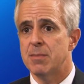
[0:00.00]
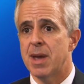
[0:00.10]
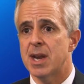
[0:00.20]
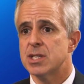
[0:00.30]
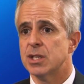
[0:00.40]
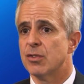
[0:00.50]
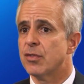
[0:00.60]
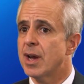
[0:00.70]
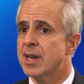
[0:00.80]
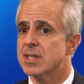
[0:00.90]
managing their
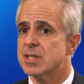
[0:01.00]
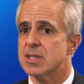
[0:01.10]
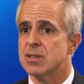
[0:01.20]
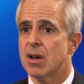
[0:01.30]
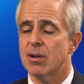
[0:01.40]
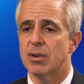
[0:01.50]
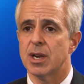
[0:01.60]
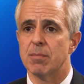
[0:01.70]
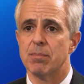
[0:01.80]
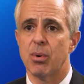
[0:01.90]
finances is not only an
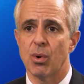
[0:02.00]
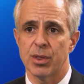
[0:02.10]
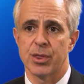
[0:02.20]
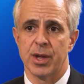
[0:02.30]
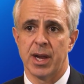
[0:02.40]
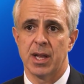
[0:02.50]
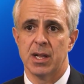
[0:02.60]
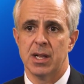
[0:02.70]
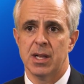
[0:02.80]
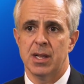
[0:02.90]
important thing,
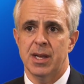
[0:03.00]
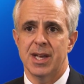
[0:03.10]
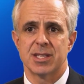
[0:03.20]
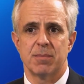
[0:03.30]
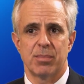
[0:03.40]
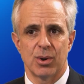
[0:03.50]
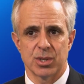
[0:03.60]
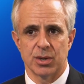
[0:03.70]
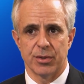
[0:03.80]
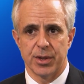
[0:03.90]
it's a
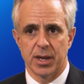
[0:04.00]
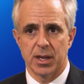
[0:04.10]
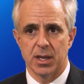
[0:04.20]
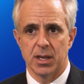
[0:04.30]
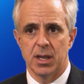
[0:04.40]
personal thing.